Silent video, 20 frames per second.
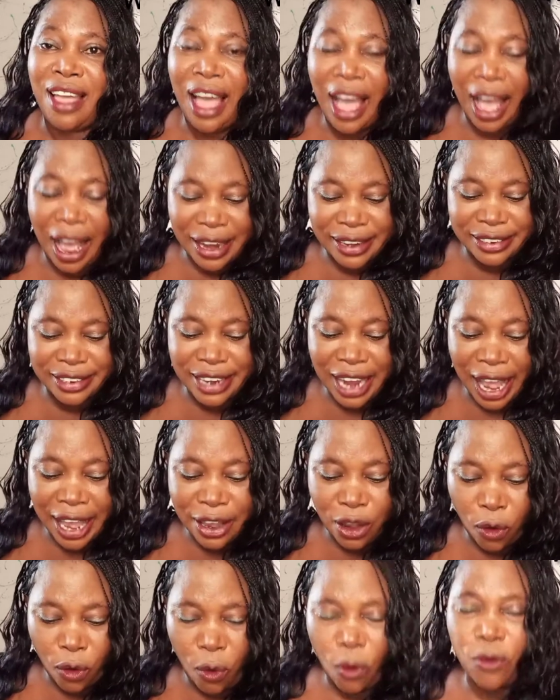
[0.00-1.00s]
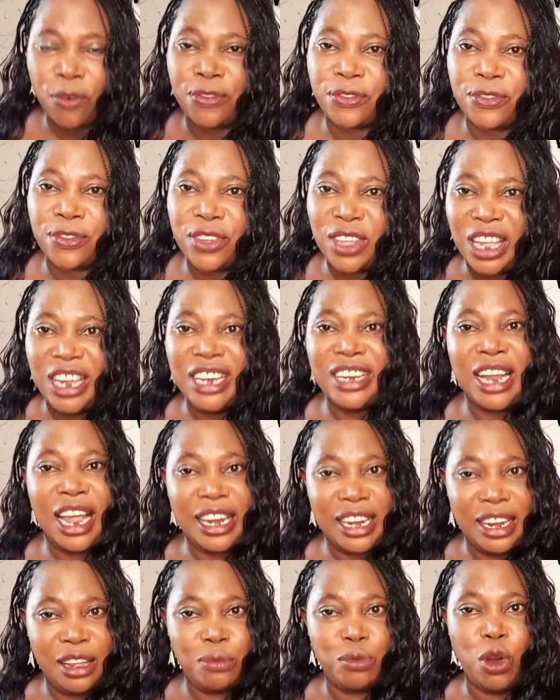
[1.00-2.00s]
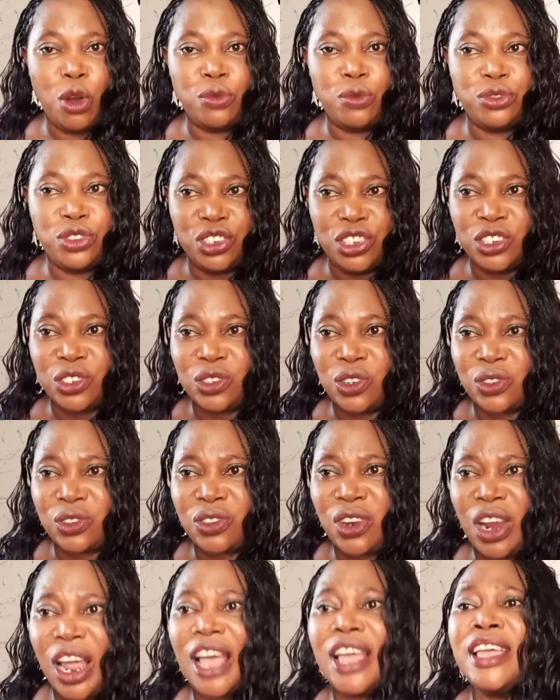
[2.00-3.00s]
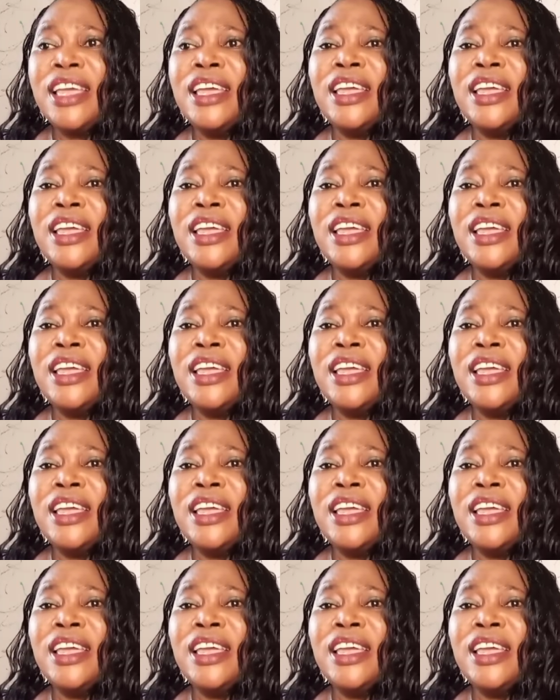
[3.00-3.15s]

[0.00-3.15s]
and die off in the name of Jesus Christ.